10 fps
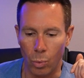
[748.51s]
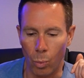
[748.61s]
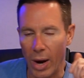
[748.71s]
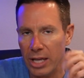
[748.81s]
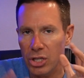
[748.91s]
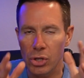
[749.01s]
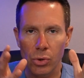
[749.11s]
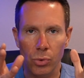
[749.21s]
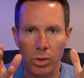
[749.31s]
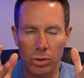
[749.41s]
when
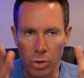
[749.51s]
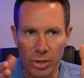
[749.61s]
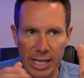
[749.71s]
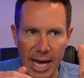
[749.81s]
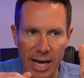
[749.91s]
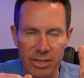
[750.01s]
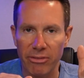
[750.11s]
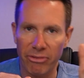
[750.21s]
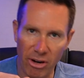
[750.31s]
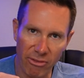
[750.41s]
you look at
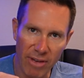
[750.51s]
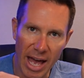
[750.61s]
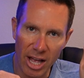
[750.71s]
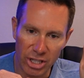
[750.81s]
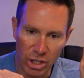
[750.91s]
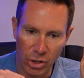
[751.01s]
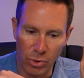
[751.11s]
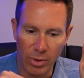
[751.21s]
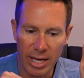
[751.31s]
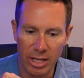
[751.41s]
fair
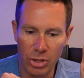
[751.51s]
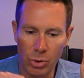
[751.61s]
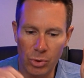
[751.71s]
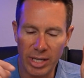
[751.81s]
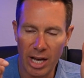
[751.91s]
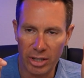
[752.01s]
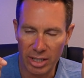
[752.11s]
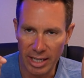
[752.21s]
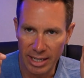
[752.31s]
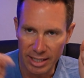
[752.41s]
value and you
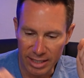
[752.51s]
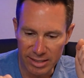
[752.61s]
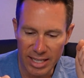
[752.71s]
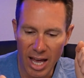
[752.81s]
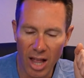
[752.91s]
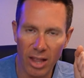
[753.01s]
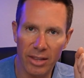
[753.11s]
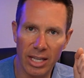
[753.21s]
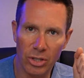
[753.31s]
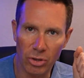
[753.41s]
calculate in Excel,
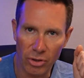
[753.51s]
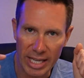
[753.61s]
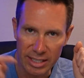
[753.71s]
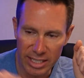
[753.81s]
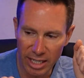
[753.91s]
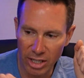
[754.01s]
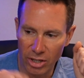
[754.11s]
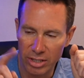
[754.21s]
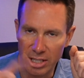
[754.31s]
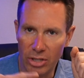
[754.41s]
and then you look at
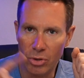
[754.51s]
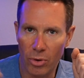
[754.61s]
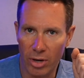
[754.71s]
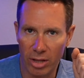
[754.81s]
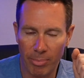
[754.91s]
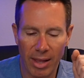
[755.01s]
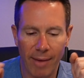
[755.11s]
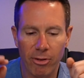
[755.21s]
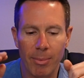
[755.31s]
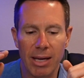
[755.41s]
Tykr, and then you go to another
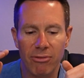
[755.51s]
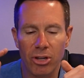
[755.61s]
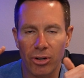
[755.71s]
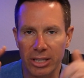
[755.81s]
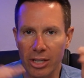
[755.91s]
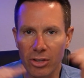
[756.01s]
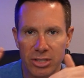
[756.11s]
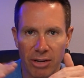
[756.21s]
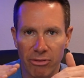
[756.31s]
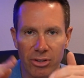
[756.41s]
platform, if they're a little
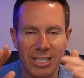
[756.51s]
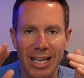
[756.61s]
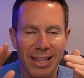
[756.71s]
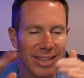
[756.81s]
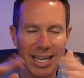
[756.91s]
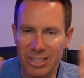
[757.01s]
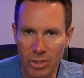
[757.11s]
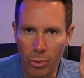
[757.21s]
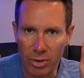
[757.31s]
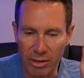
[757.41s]
different, that's
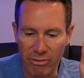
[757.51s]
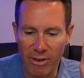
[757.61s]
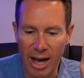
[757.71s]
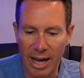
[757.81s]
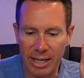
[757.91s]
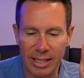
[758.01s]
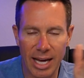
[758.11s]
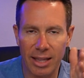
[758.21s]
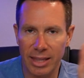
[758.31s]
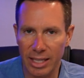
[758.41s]
totally fine. You
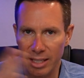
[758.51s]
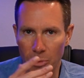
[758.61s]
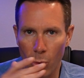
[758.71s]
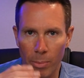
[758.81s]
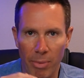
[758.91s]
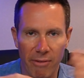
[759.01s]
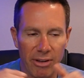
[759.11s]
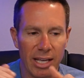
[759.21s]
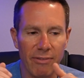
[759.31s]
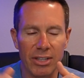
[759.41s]
got to think like Warren
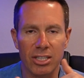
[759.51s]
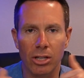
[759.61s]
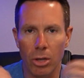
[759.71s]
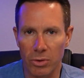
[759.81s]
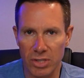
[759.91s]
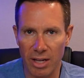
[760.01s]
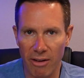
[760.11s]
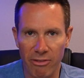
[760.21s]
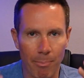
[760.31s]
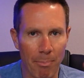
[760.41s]
Buffett. If it's close
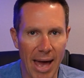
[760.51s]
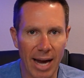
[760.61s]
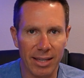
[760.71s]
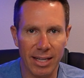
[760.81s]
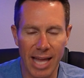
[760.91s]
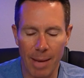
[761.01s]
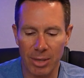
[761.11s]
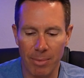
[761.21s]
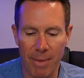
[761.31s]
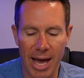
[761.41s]
enough, back of the
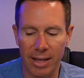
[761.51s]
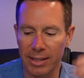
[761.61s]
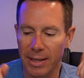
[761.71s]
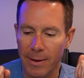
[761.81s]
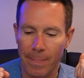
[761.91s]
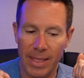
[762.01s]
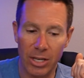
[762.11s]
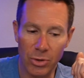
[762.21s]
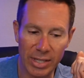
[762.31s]
napkin math, and you